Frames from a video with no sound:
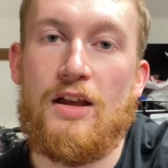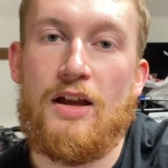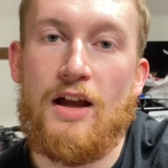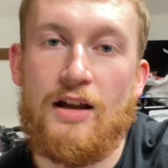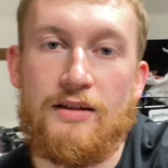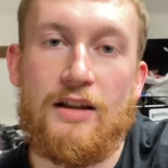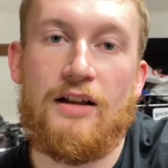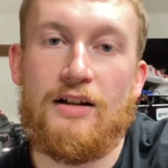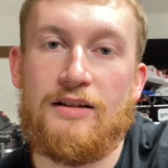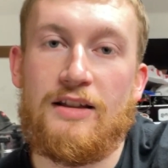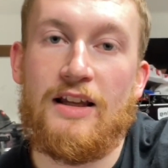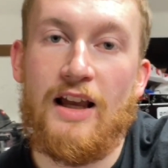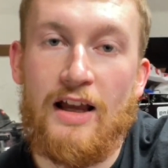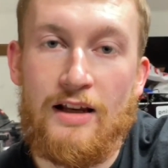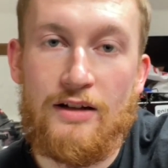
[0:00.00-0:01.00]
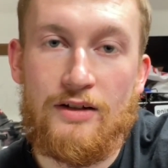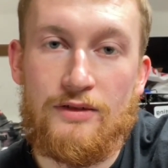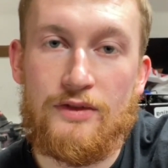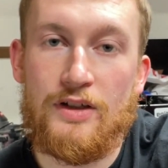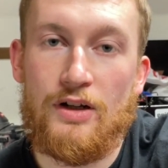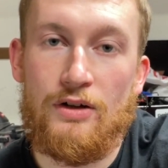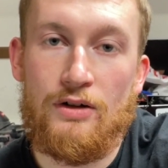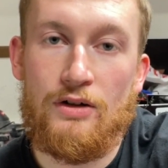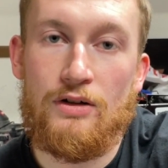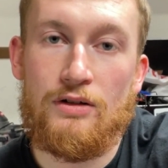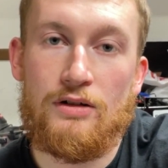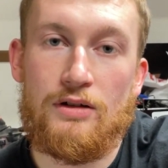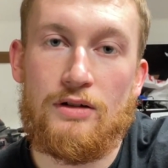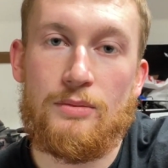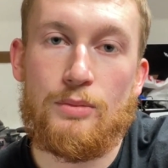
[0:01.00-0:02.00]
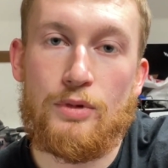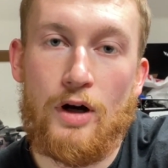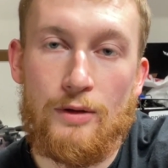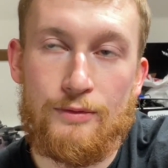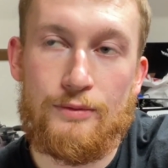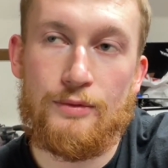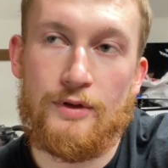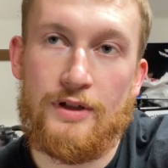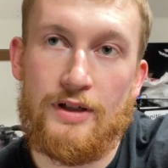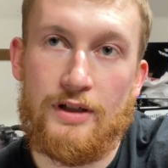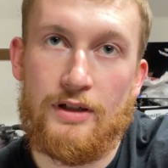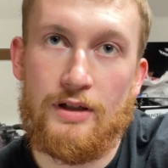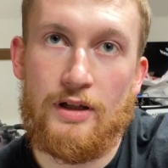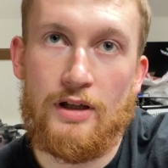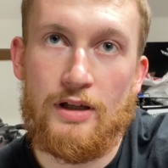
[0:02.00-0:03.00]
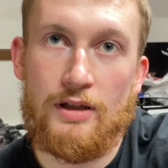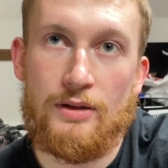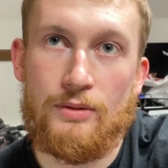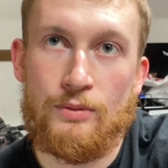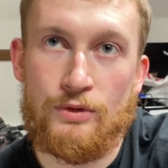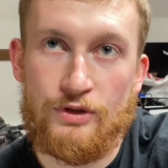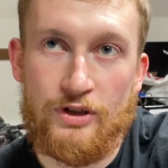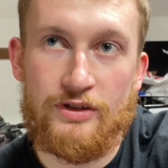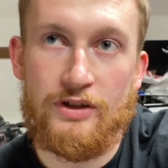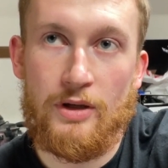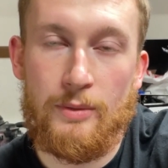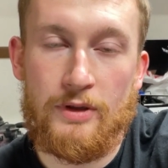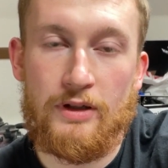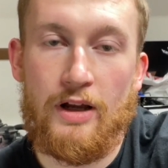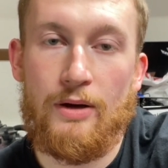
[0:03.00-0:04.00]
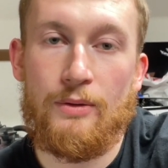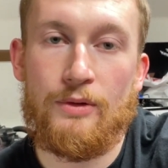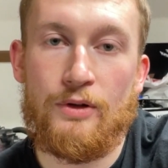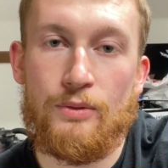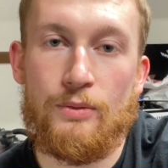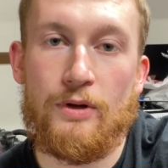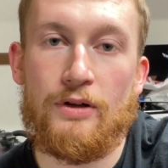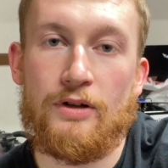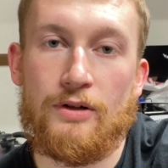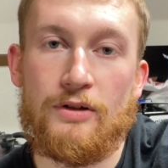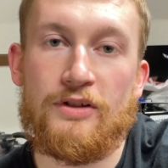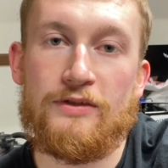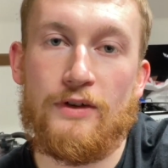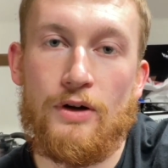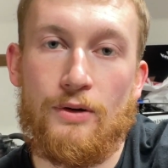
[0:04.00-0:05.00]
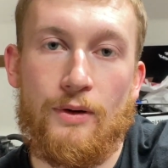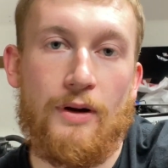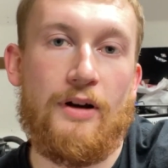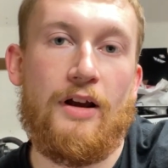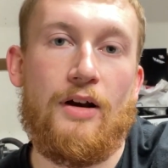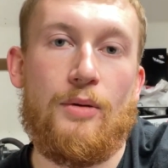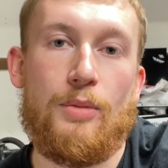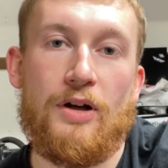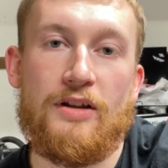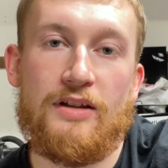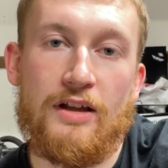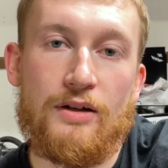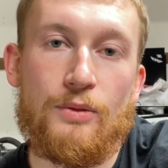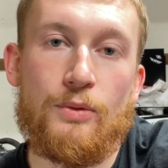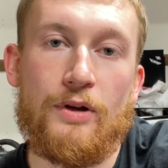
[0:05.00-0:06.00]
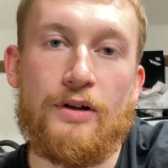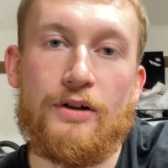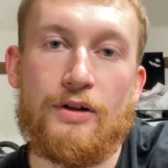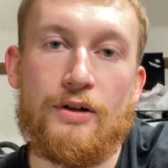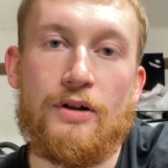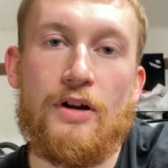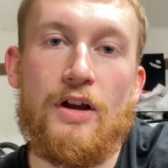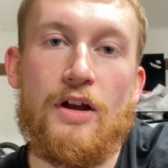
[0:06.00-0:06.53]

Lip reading: And then at the end of it all, probably, we're just coming now into winter, it's fall right now, but at the end of winter,